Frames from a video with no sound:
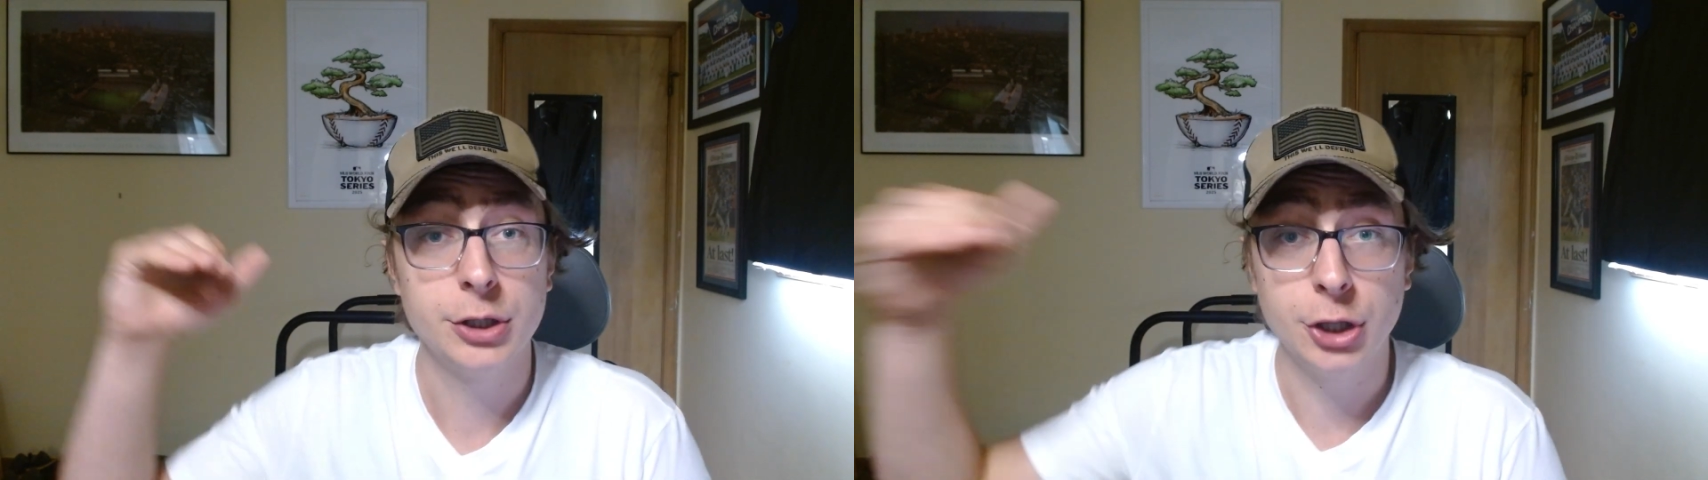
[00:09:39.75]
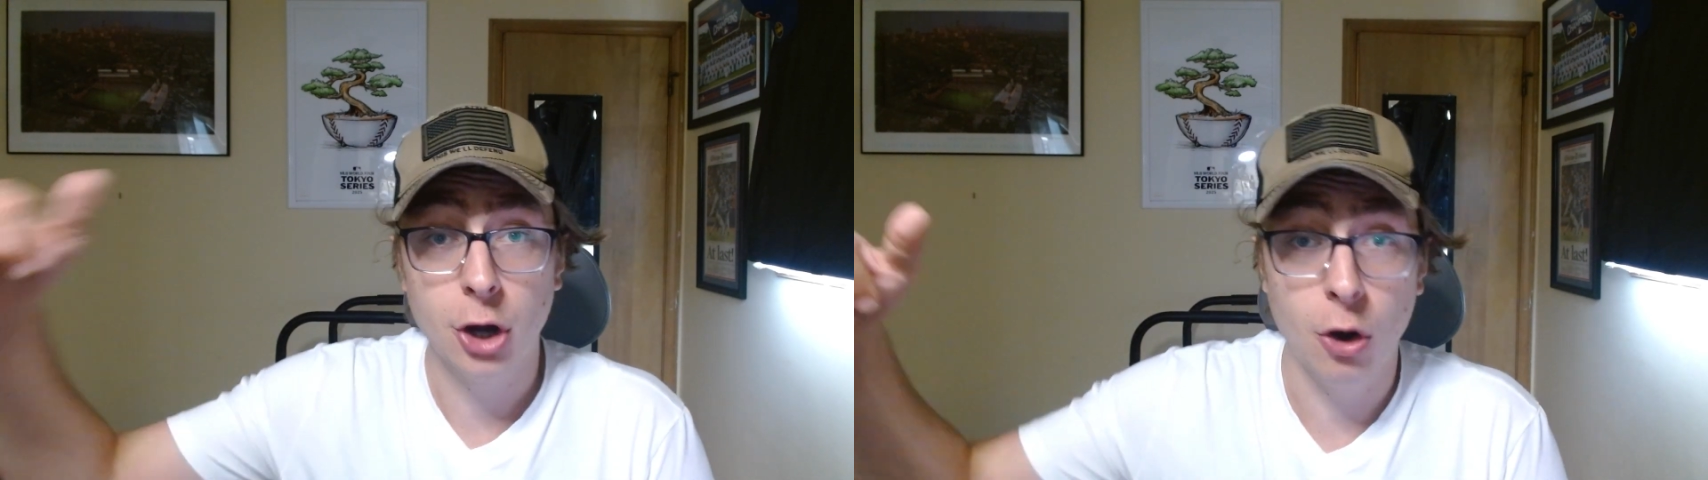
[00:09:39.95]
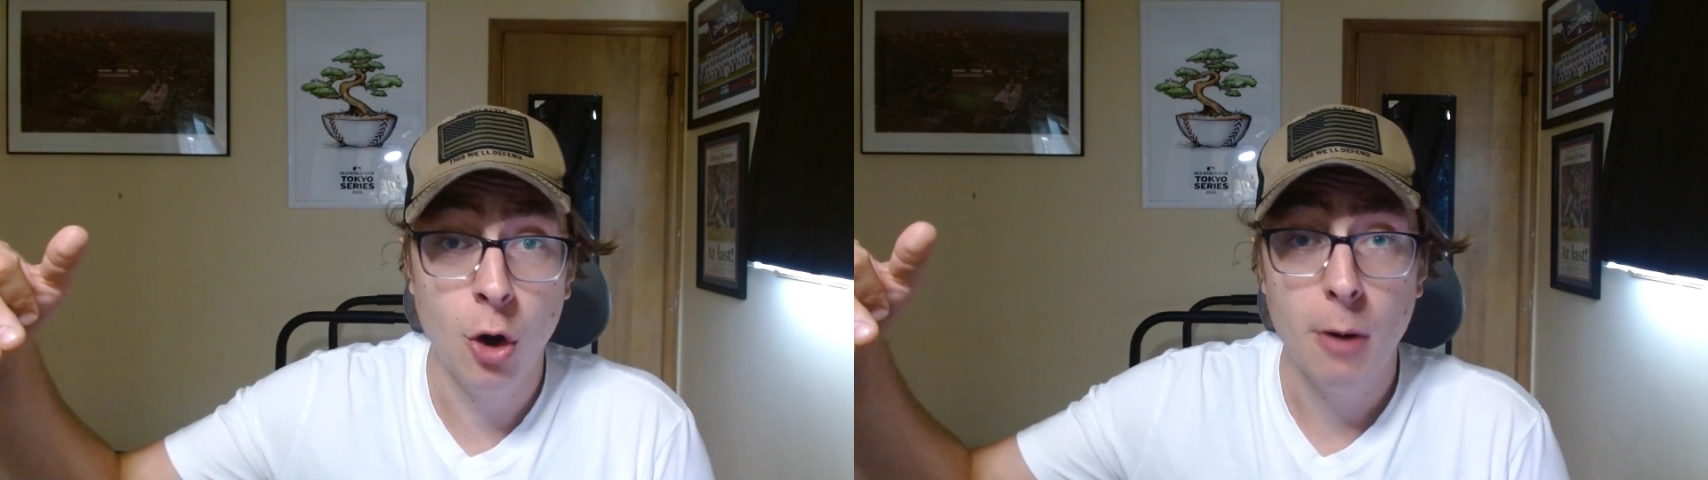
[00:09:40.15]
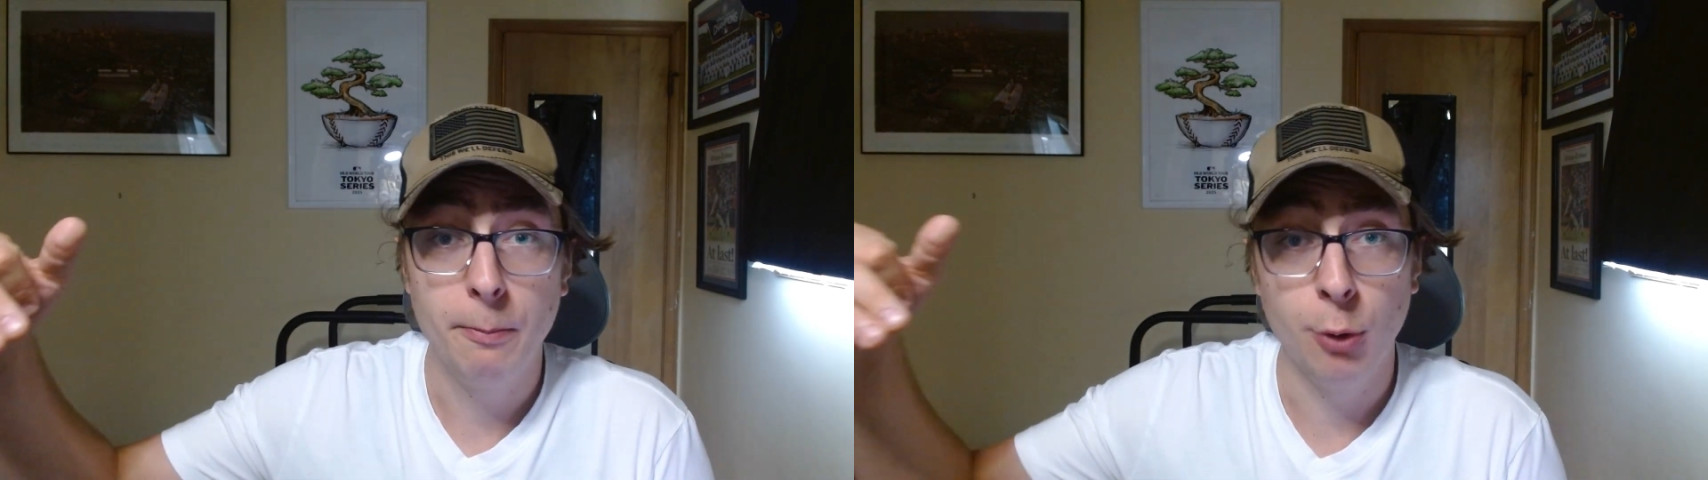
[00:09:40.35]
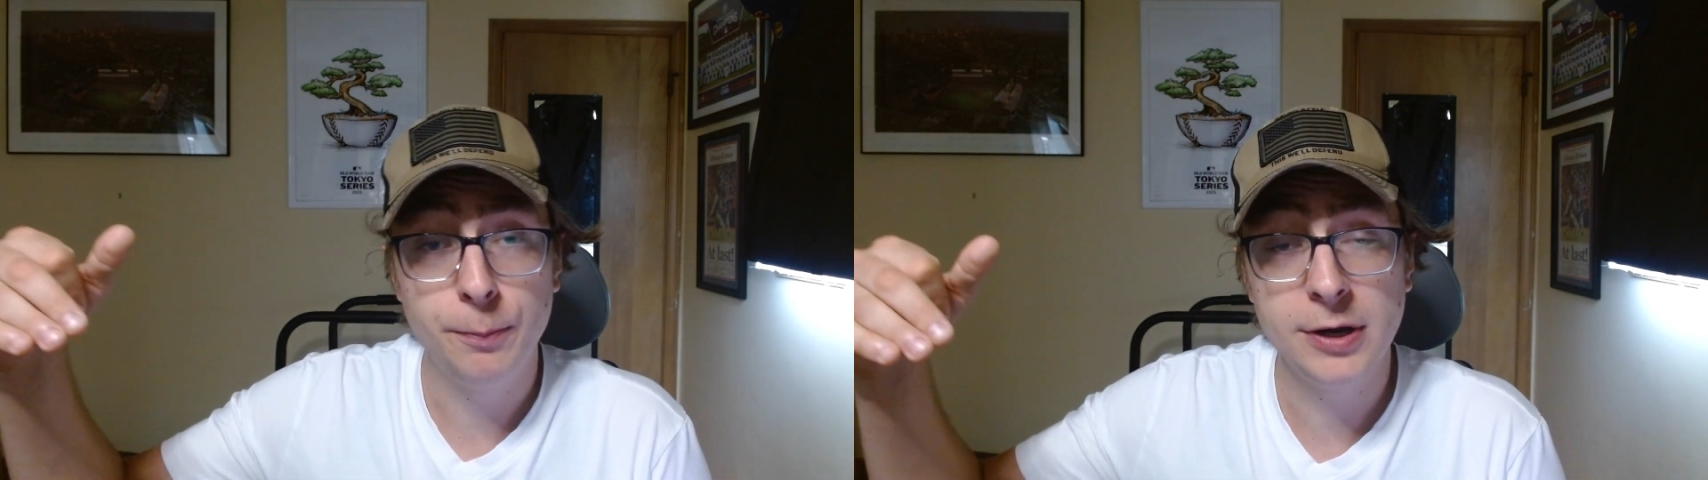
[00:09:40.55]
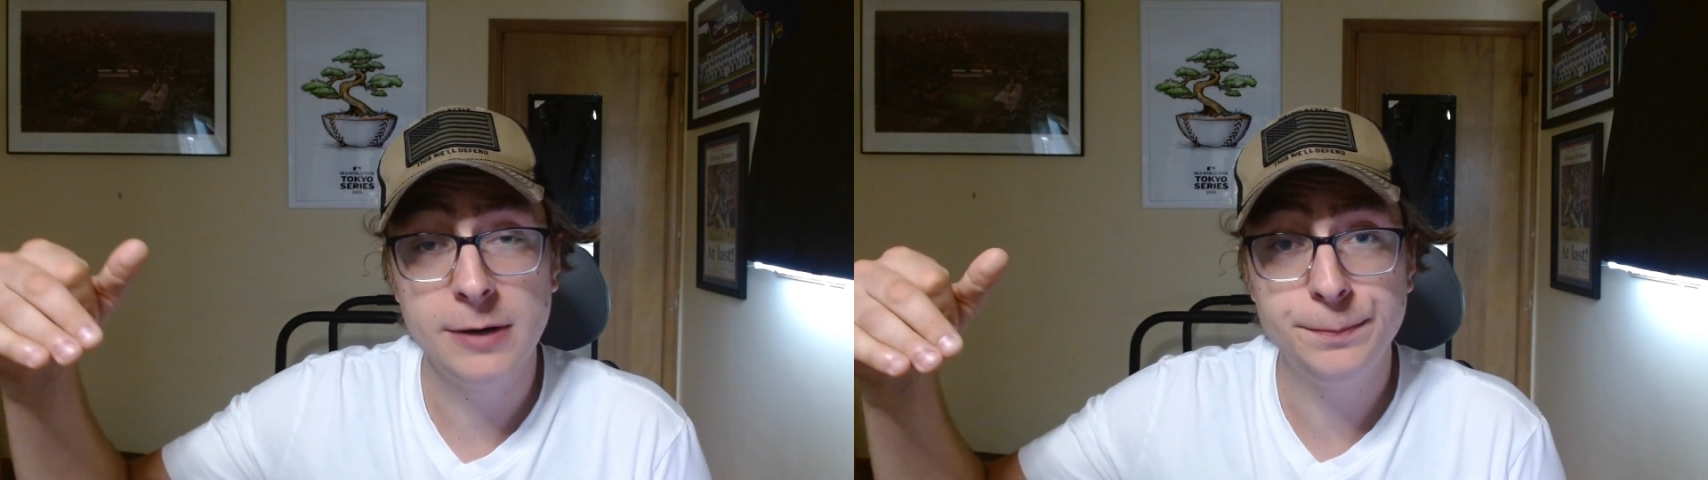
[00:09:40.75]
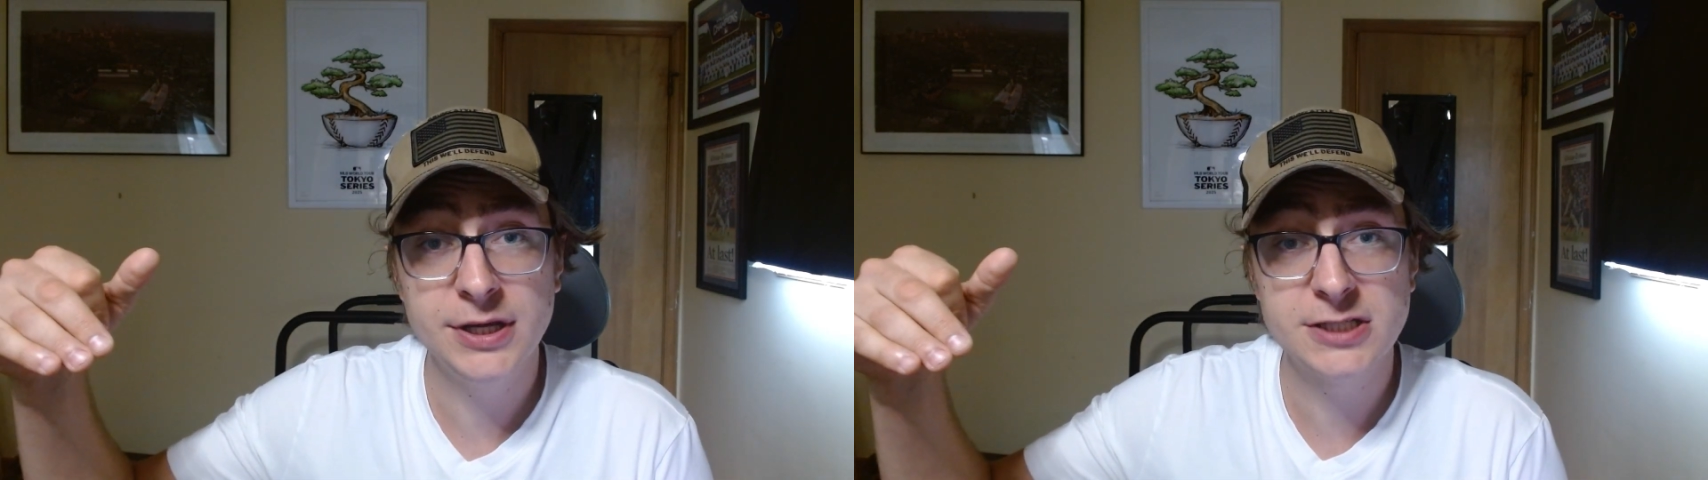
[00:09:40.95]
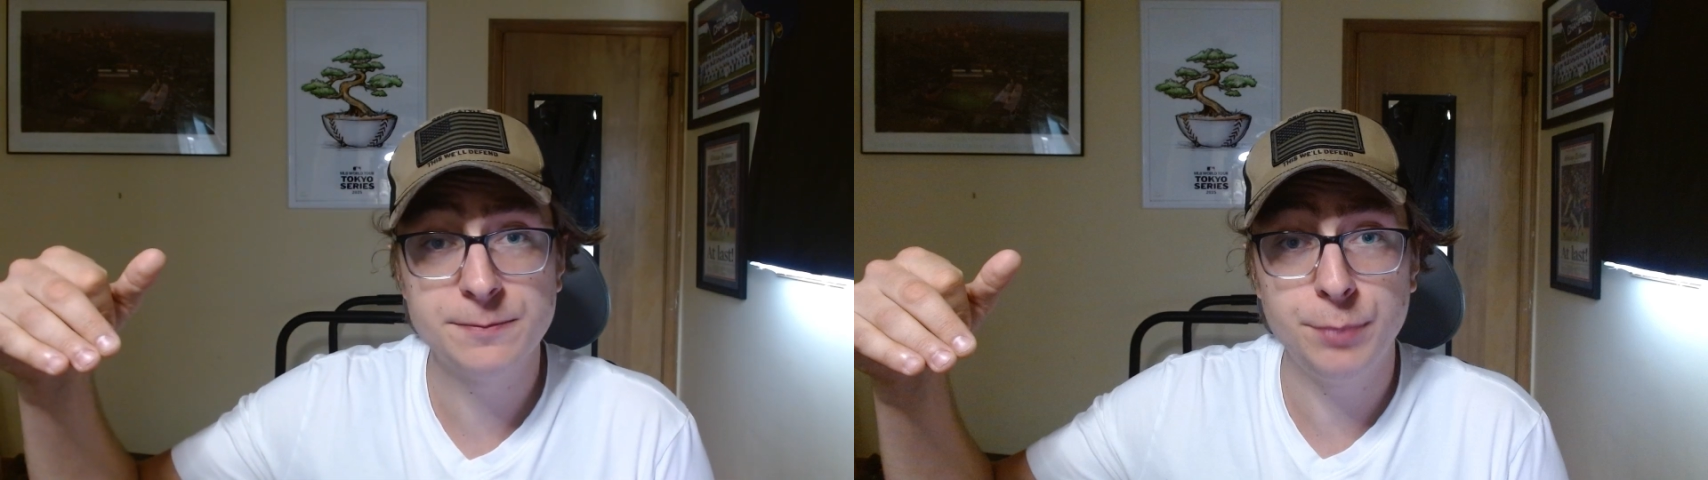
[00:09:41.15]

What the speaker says: bullpen piece,